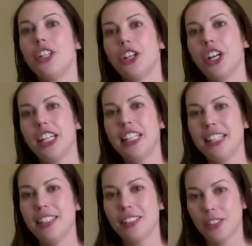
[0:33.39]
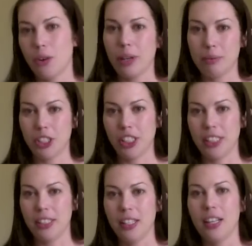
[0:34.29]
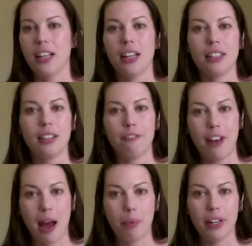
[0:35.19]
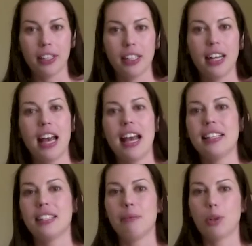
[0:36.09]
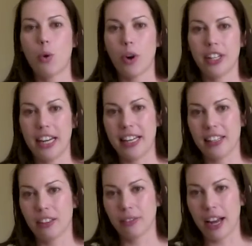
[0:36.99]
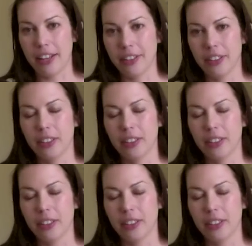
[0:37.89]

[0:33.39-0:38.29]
You're going to need a sewing machine, fabric, and some coordinating thread.